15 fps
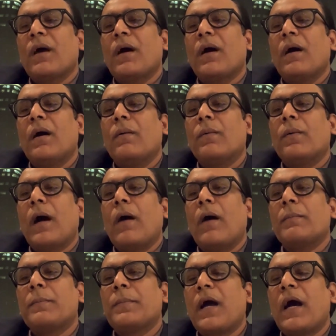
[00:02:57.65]

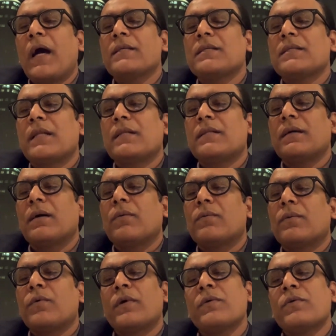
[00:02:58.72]
our price that
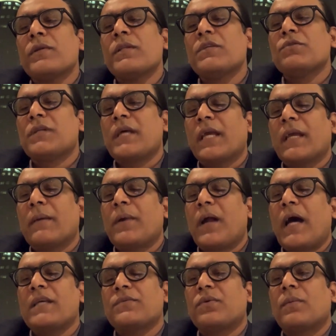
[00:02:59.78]
we need to take a
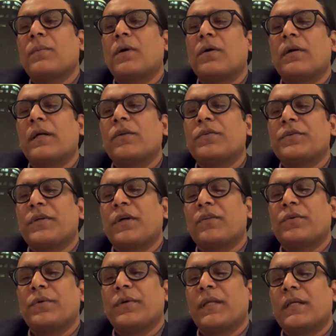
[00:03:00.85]
price from our regulatory
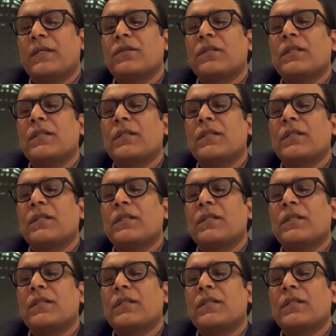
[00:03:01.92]
authority.